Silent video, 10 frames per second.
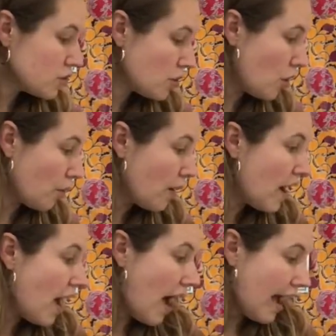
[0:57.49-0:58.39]
So
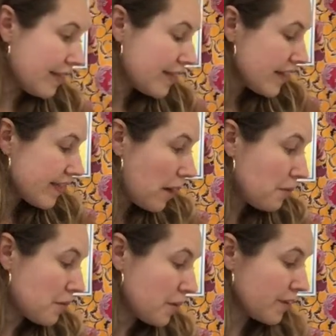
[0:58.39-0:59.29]
I think that
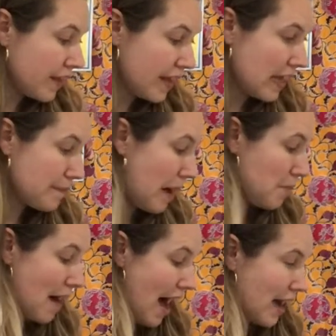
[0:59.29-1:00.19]
when we're thinking
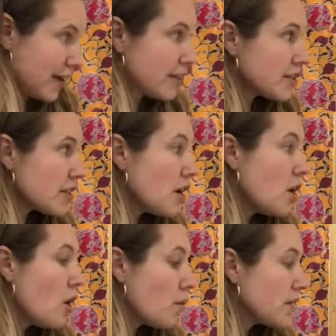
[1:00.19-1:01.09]
about patterns,
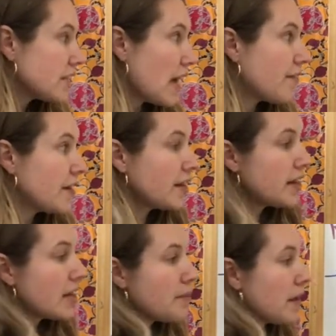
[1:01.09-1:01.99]
we're
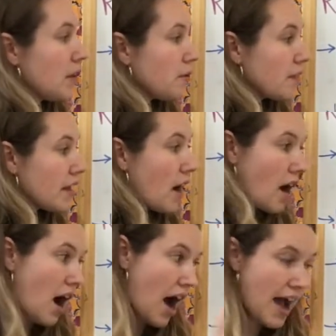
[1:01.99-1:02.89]
definitely going to be using
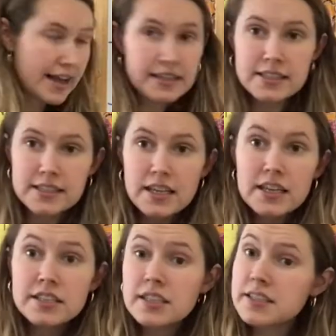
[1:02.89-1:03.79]
our eyes to